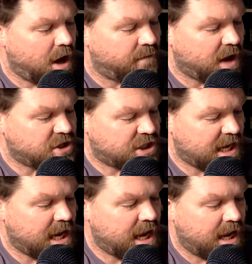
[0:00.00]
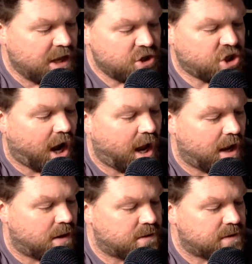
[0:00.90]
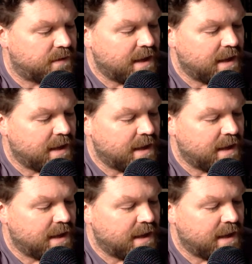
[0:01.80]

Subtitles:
of us here, child.